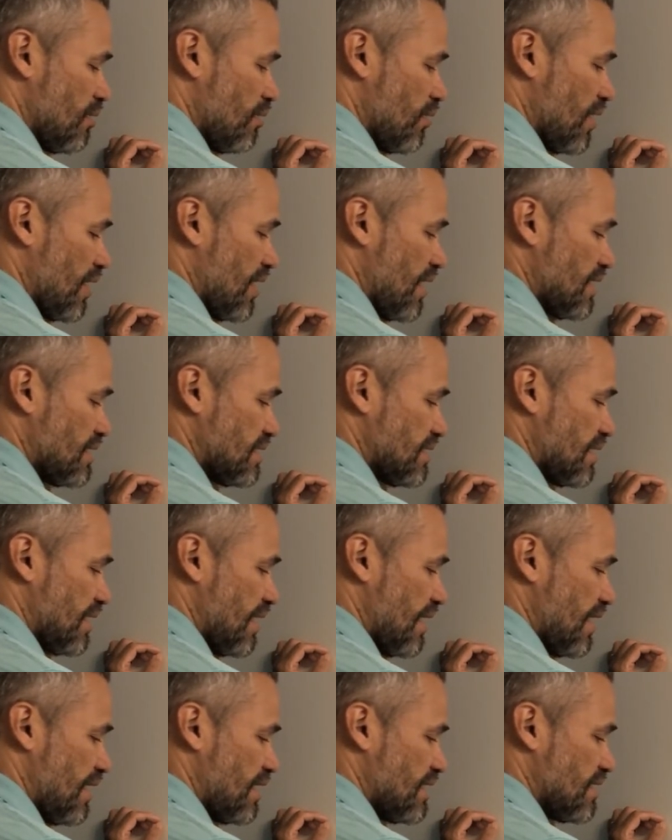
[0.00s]
plus
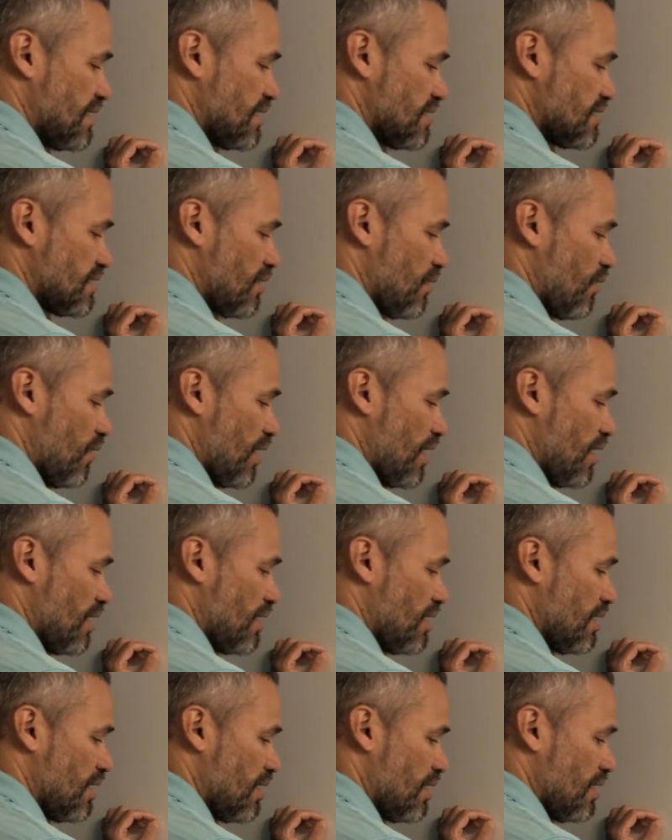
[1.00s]
h squared
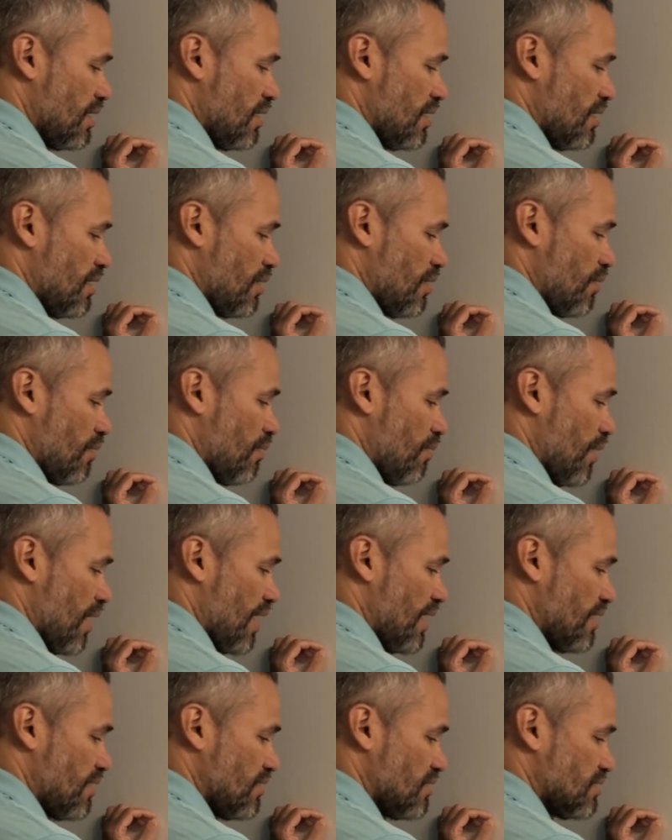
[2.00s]

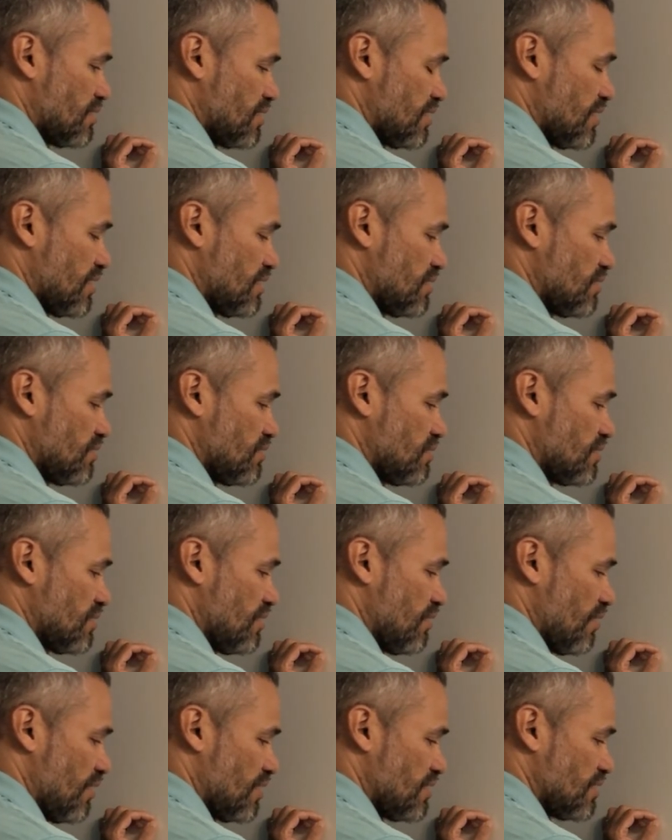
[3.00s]
minus t sub
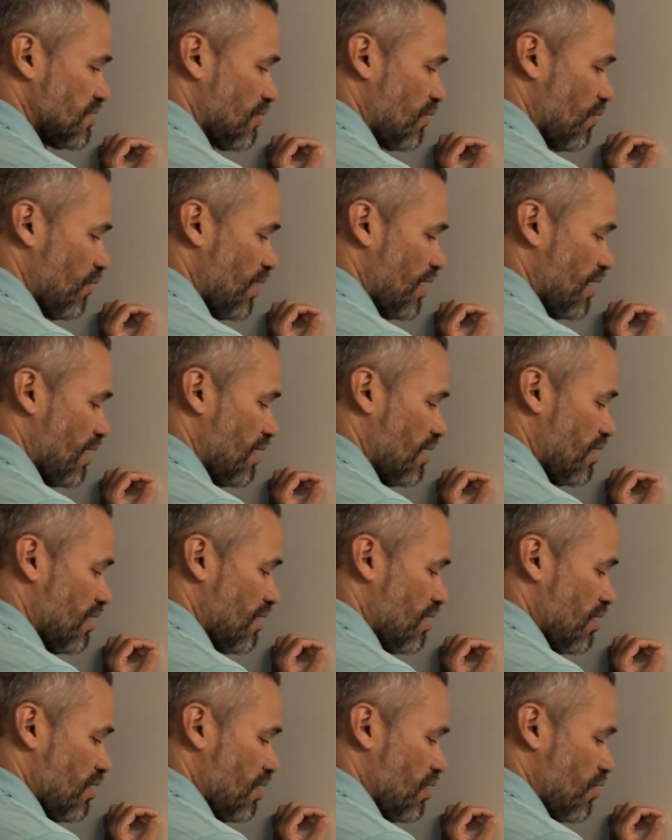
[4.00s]
0 squared
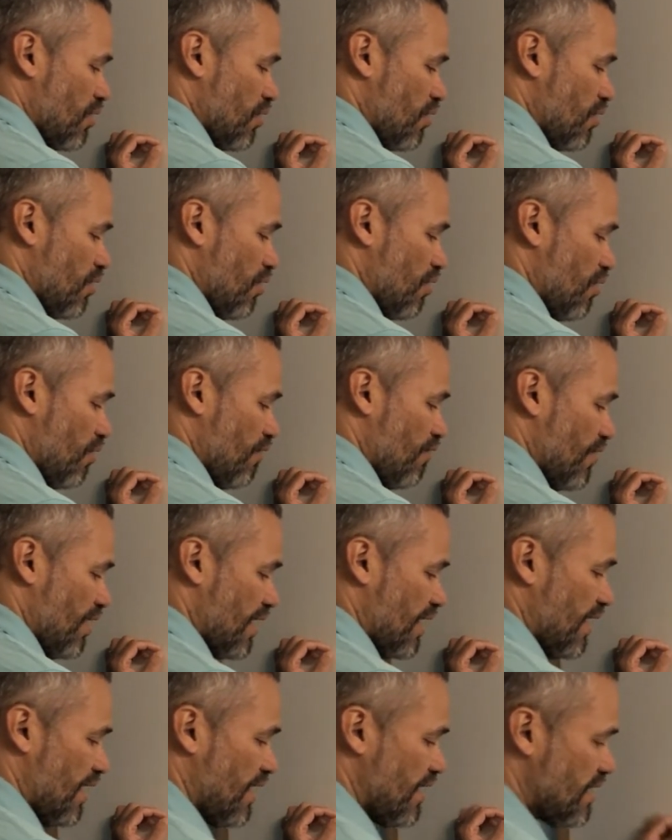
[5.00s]

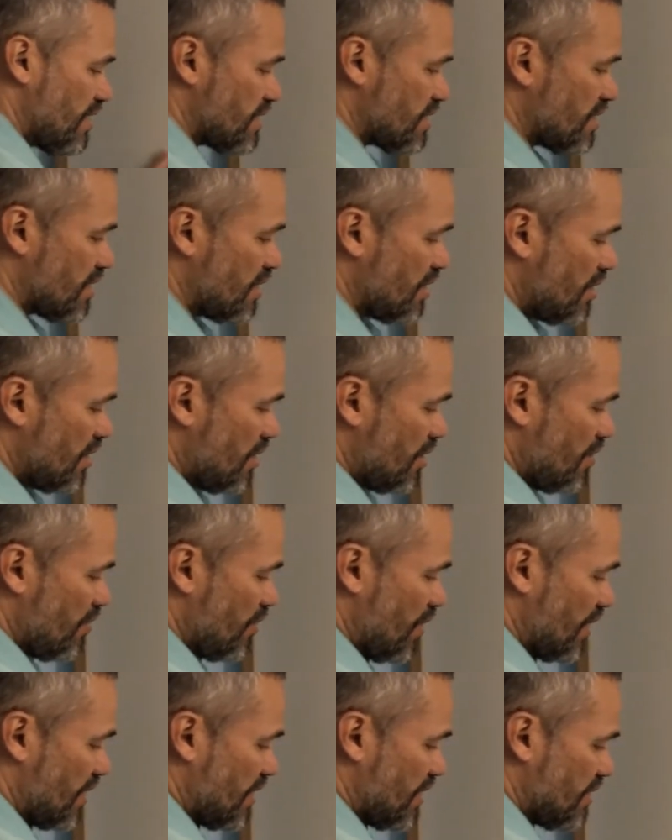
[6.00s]
over h,
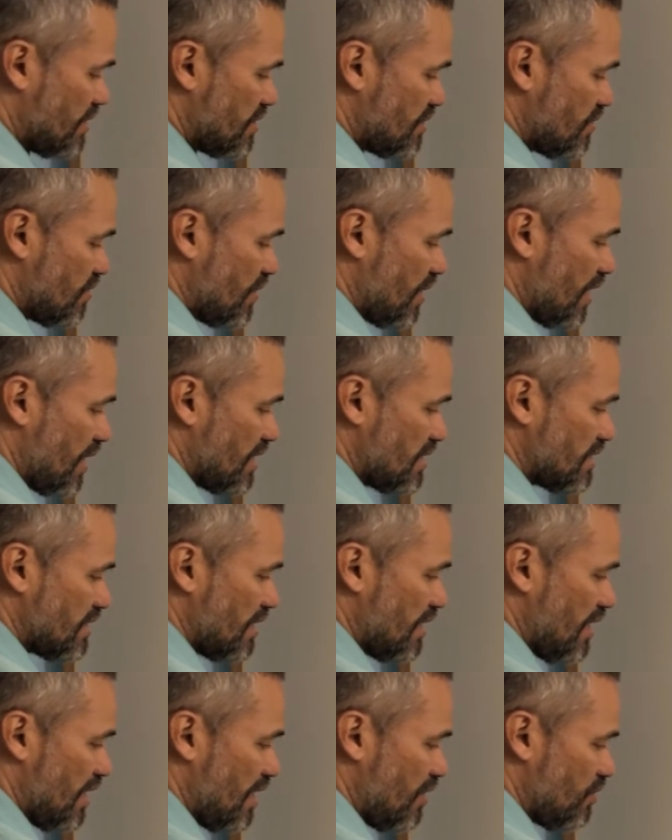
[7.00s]
but these two
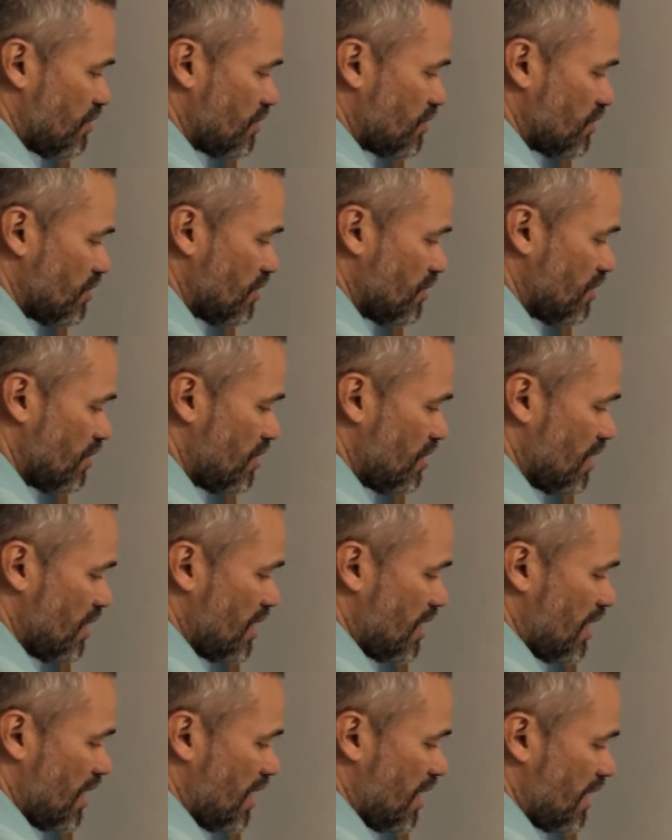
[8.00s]
cancel out,
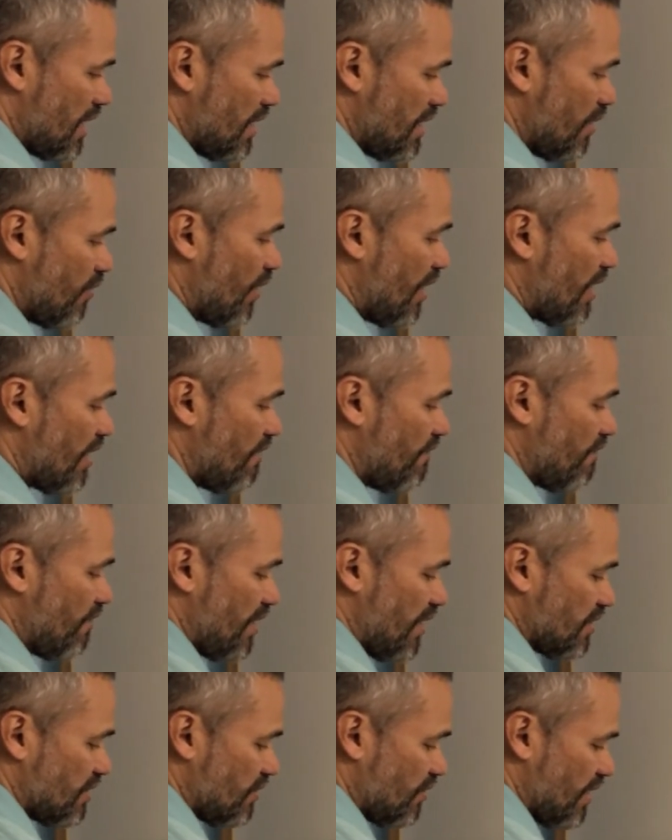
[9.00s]
and here we can
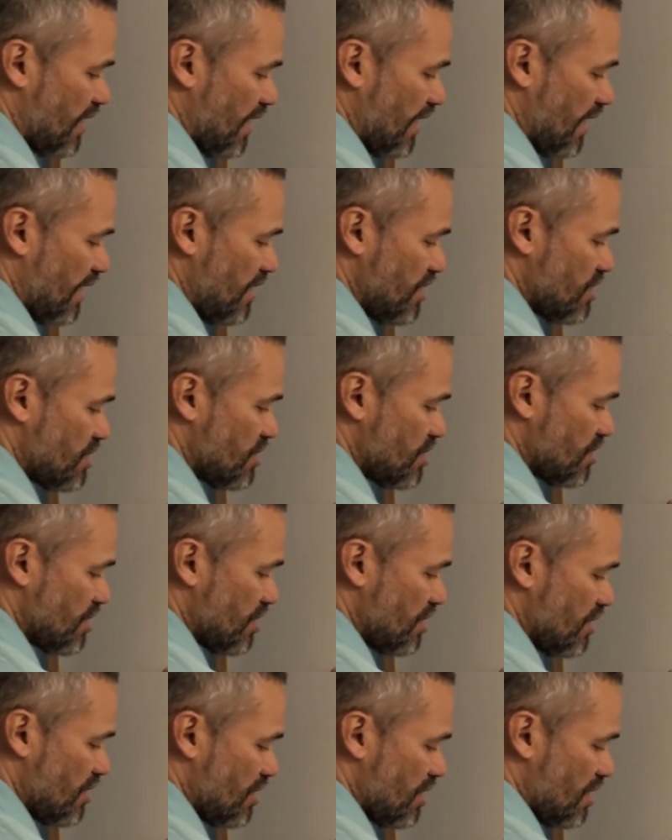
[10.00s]
factor an h
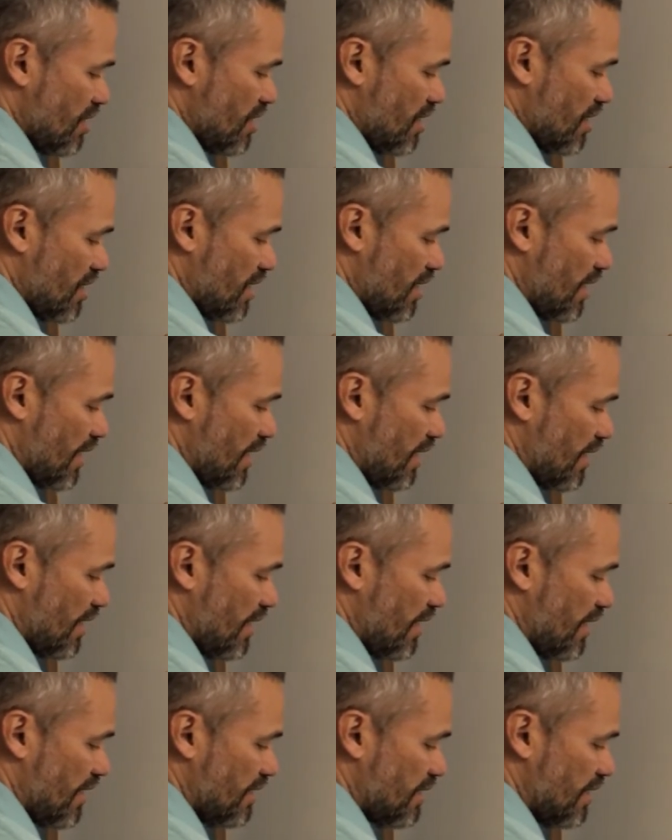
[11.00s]
and
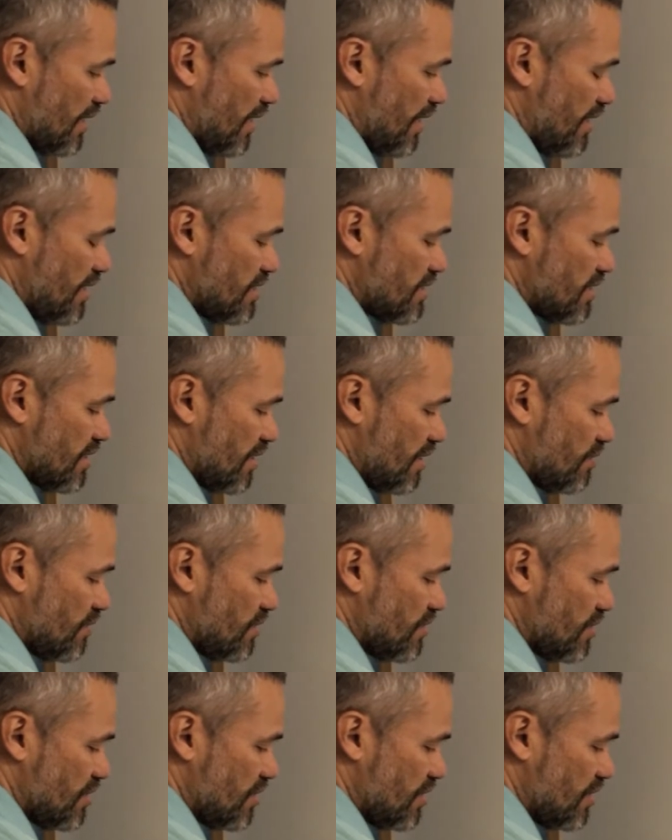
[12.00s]
get h
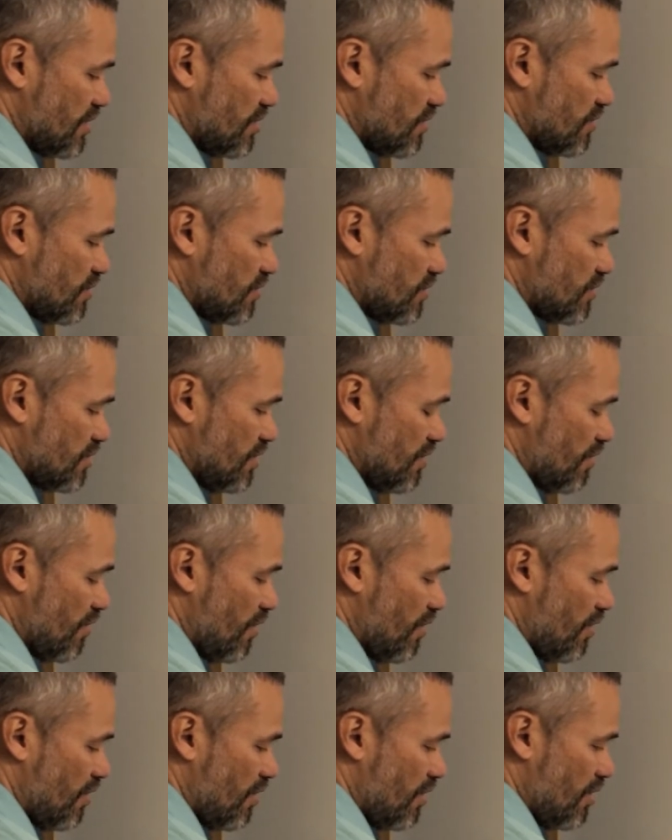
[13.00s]
times t sub
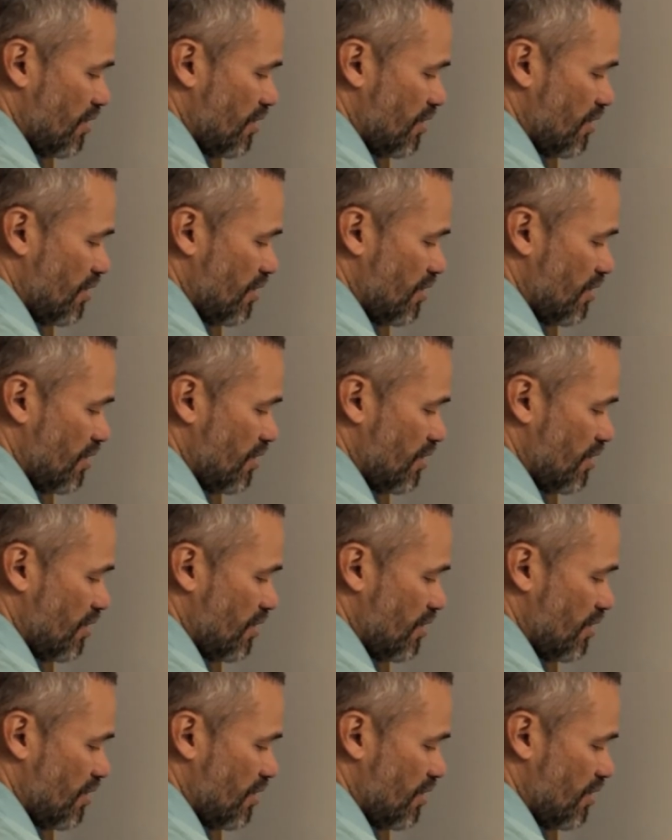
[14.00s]
0